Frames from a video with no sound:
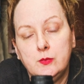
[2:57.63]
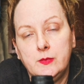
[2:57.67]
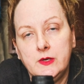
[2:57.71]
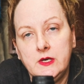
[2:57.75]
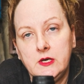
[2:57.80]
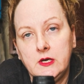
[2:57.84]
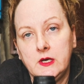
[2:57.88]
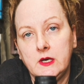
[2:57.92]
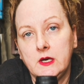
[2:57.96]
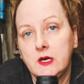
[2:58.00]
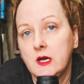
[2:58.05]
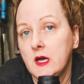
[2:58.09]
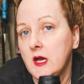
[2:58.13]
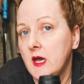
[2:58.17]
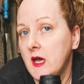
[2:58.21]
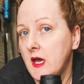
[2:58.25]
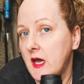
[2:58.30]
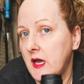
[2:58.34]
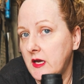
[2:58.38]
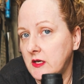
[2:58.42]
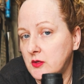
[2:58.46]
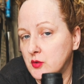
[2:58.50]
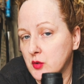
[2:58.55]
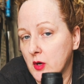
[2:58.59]
be
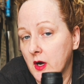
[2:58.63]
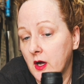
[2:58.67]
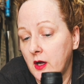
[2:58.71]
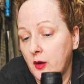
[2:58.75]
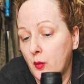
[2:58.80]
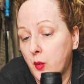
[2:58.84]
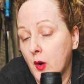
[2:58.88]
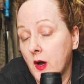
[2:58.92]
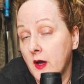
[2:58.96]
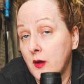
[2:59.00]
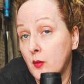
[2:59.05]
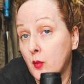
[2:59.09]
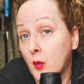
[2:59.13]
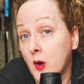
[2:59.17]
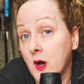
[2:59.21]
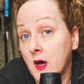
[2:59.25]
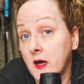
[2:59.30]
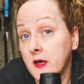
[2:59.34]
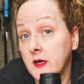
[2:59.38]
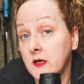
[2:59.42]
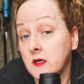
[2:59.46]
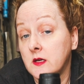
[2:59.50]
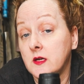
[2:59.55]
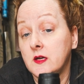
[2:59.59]
a dry white
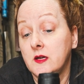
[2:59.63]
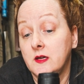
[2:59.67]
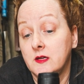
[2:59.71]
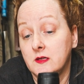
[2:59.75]
wine.